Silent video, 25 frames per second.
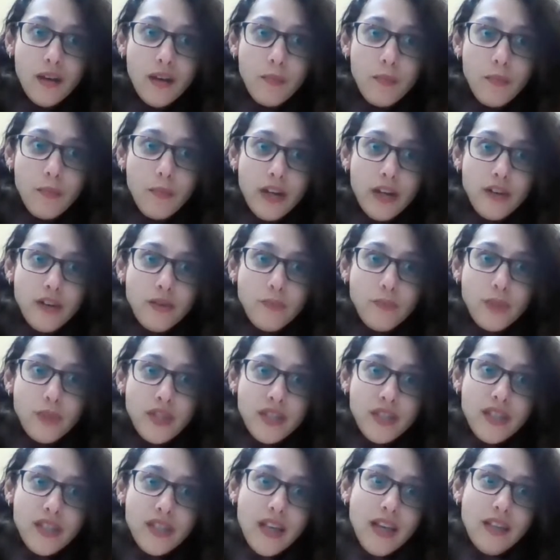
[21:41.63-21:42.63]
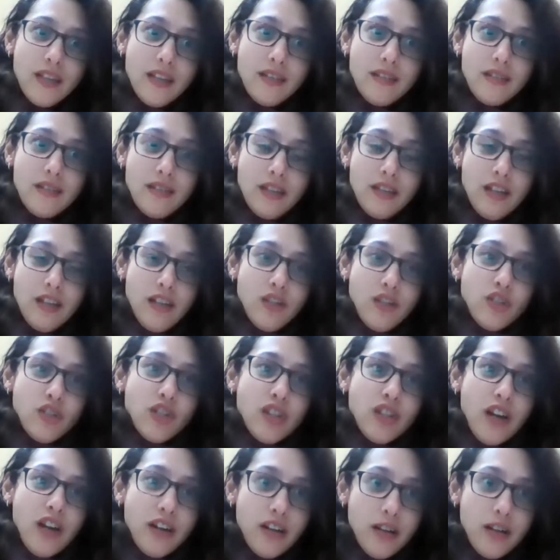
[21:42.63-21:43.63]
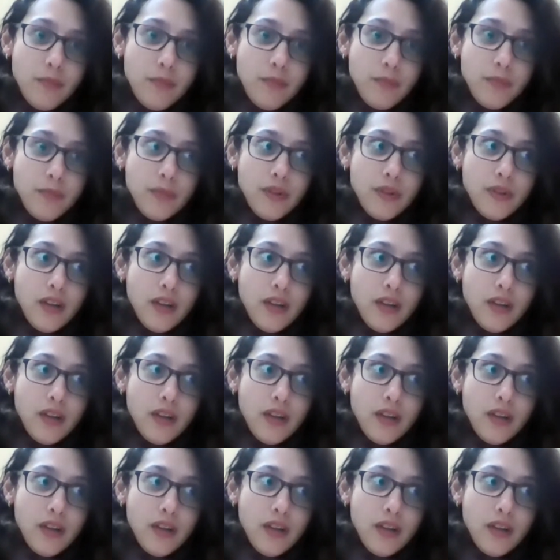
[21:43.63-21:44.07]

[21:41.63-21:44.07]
better present each startup